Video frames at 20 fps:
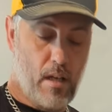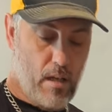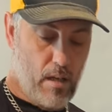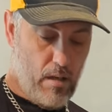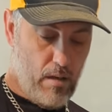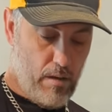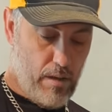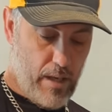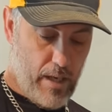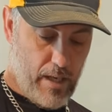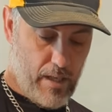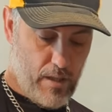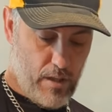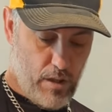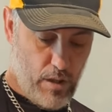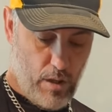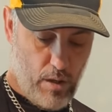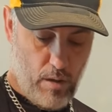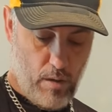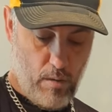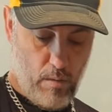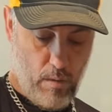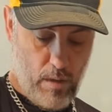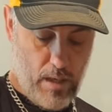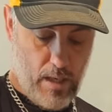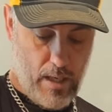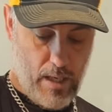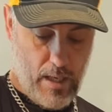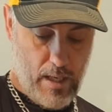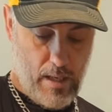Okay, so
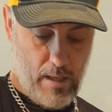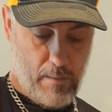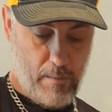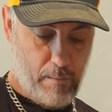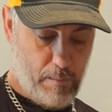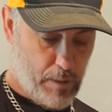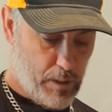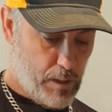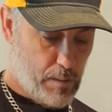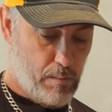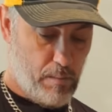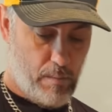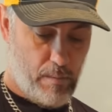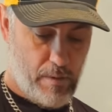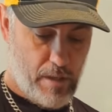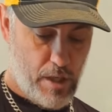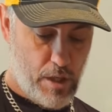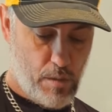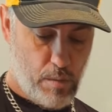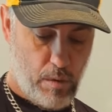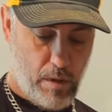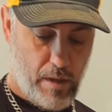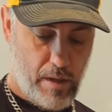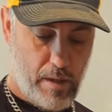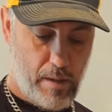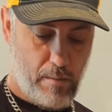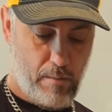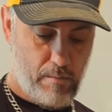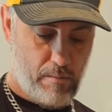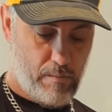put them, each one of
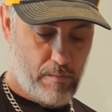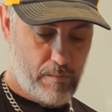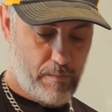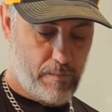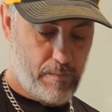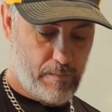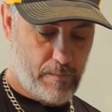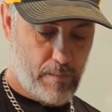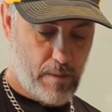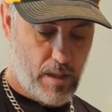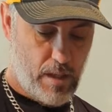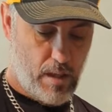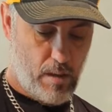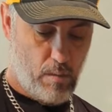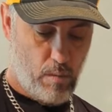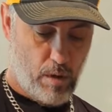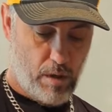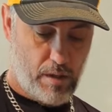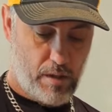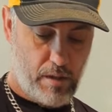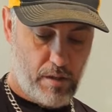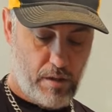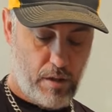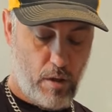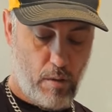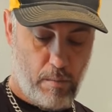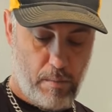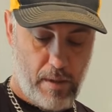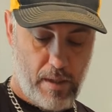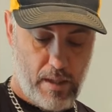them, worked the
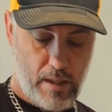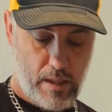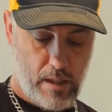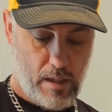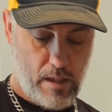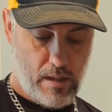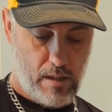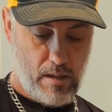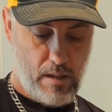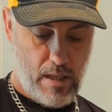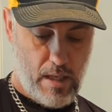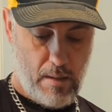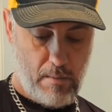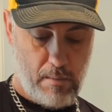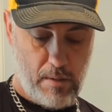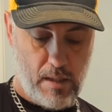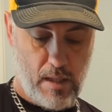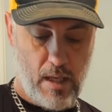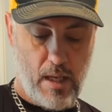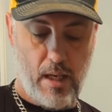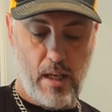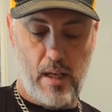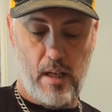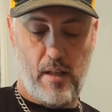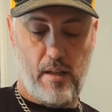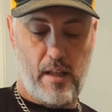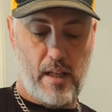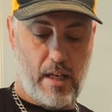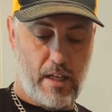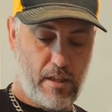soap in the seams.
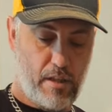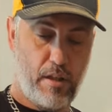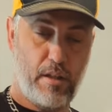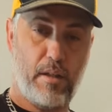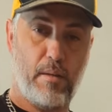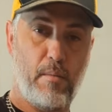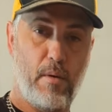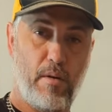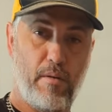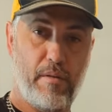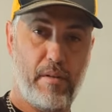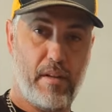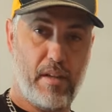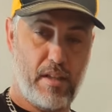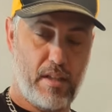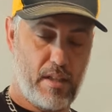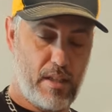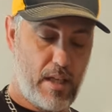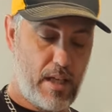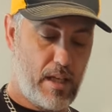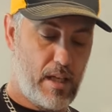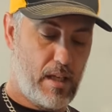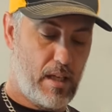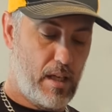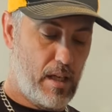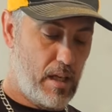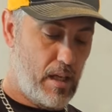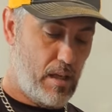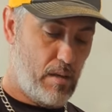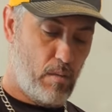Then I took them over to the sink
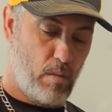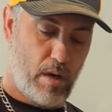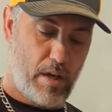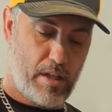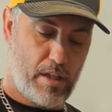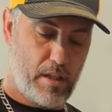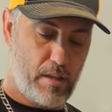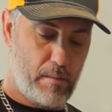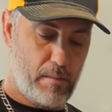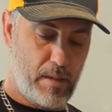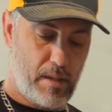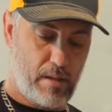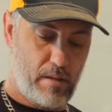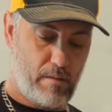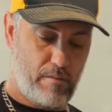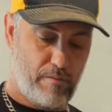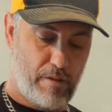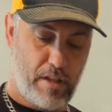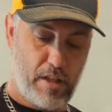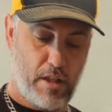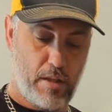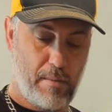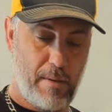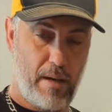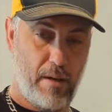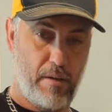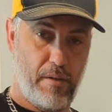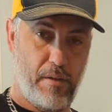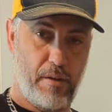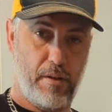and washed them and rinsed them
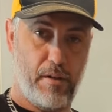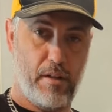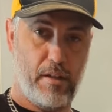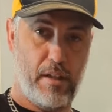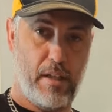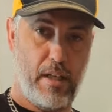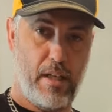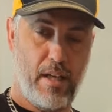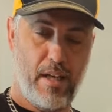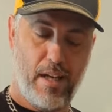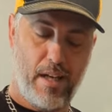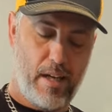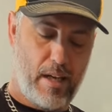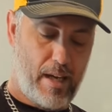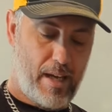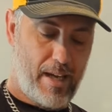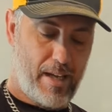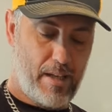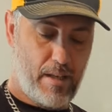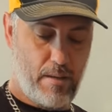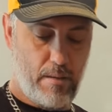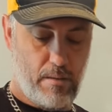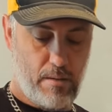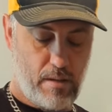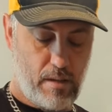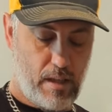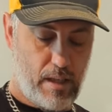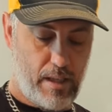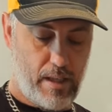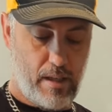out thoroughly. I used
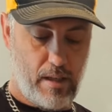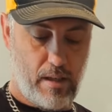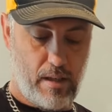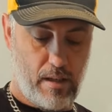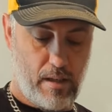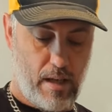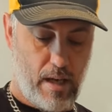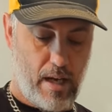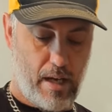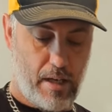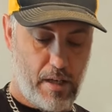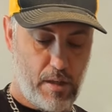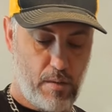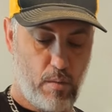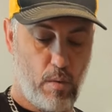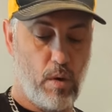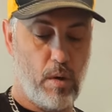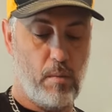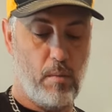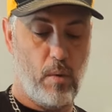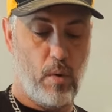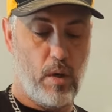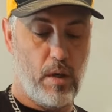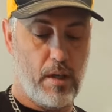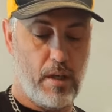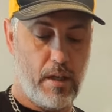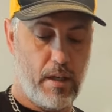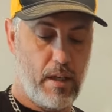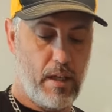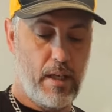like a hottish warm
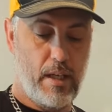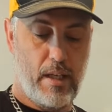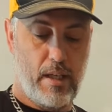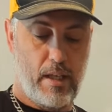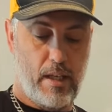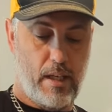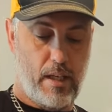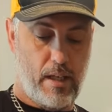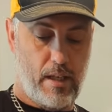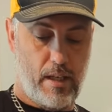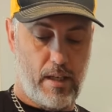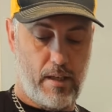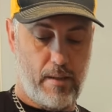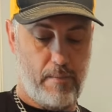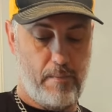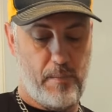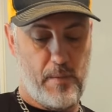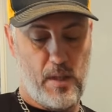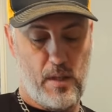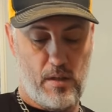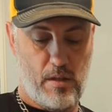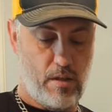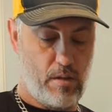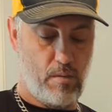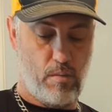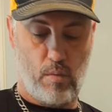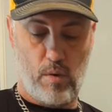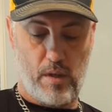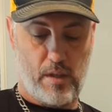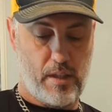water and just
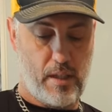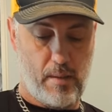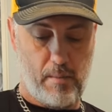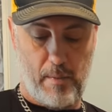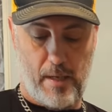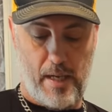worked it in my